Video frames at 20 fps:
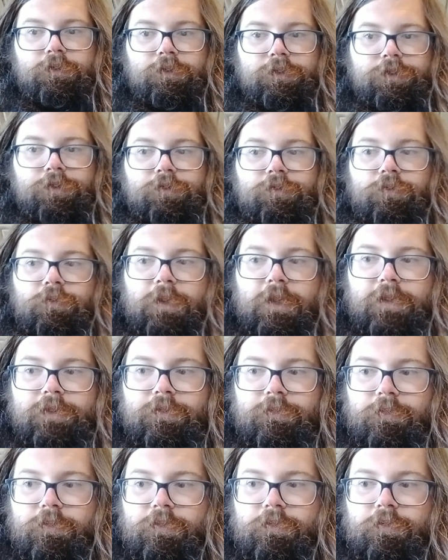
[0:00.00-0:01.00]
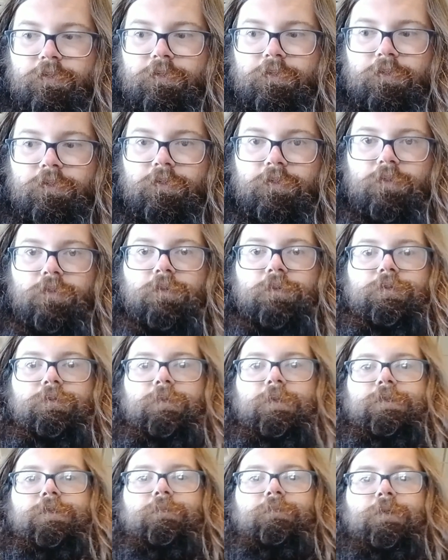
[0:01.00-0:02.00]
you as a recruiter or
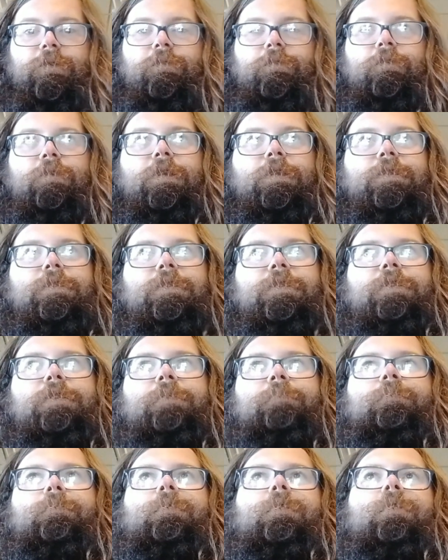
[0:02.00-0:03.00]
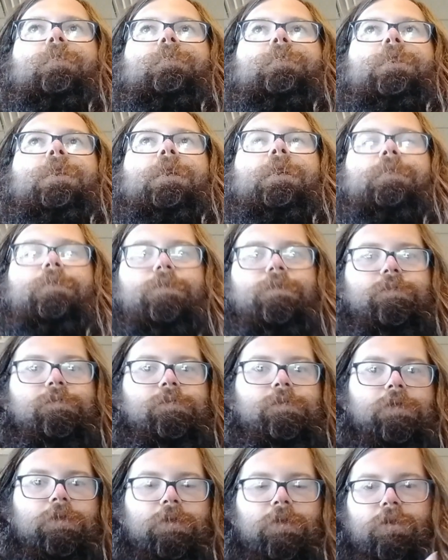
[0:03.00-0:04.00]
you as a recruiting team are not
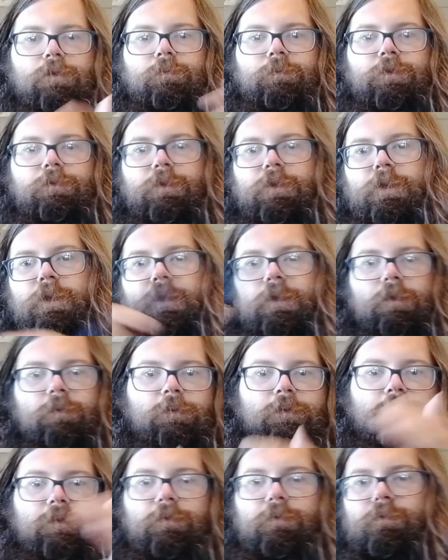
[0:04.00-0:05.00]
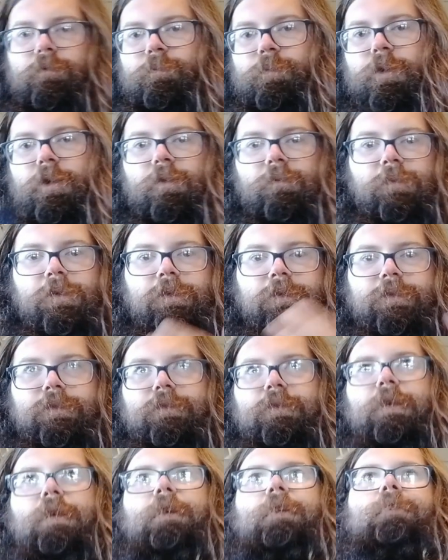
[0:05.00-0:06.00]
communicating with other
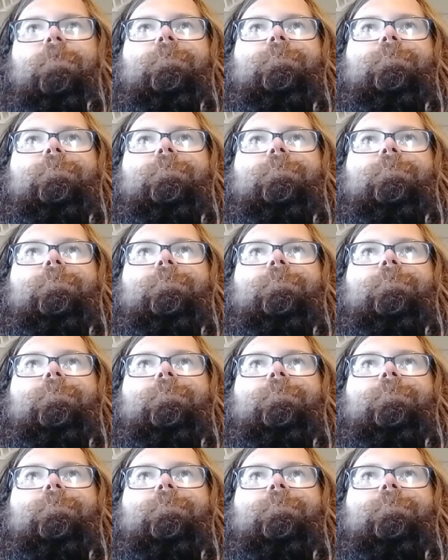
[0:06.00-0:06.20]
departments and